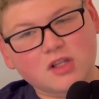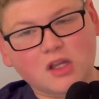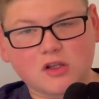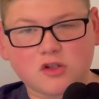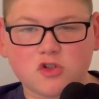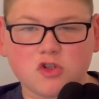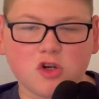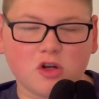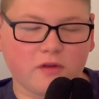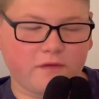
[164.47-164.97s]

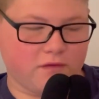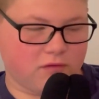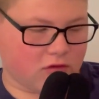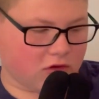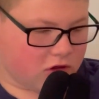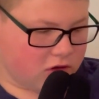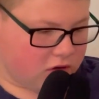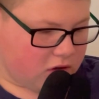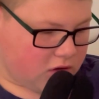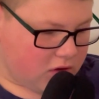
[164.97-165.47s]
Tough
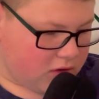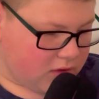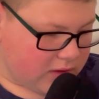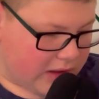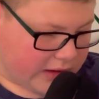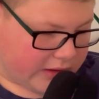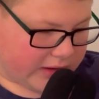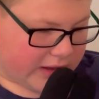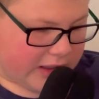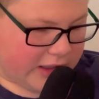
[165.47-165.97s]
one,
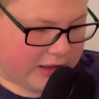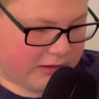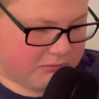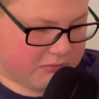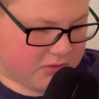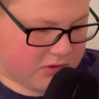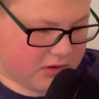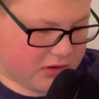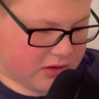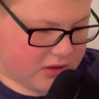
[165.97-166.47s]
that game.
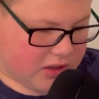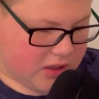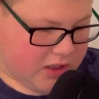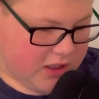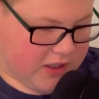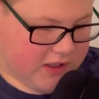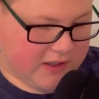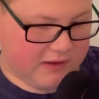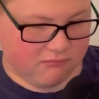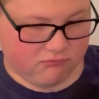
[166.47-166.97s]

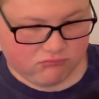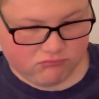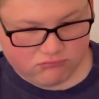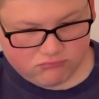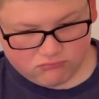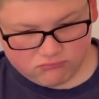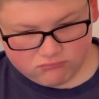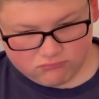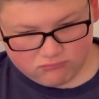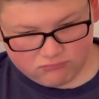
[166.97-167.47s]

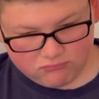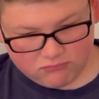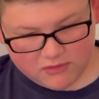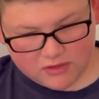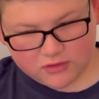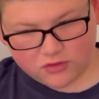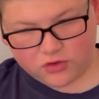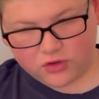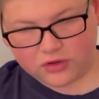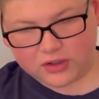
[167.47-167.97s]
They've
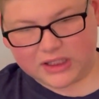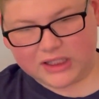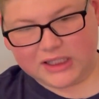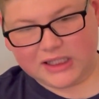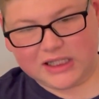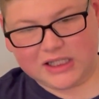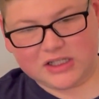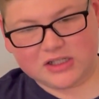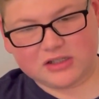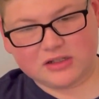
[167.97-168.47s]
just
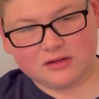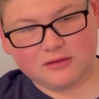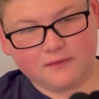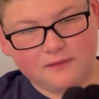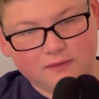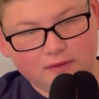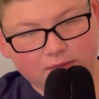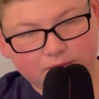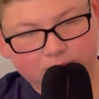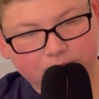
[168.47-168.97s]
literally
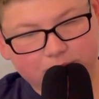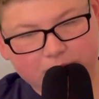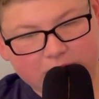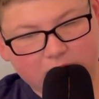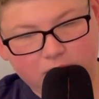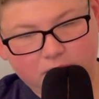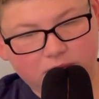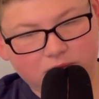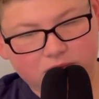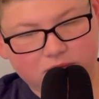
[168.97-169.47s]
been
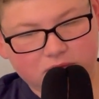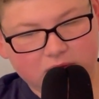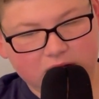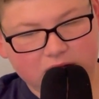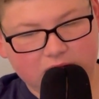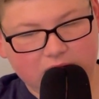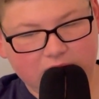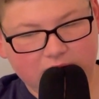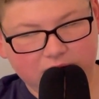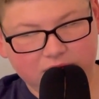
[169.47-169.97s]
up in
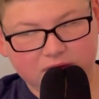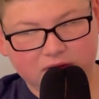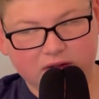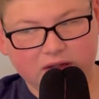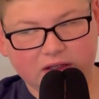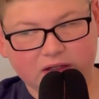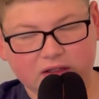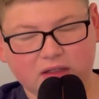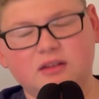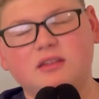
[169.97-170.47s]
here for the
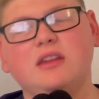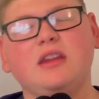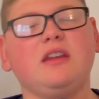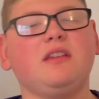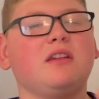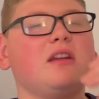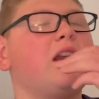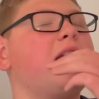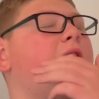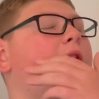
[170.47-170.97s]
second
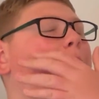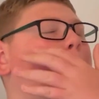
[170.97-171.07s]
season now.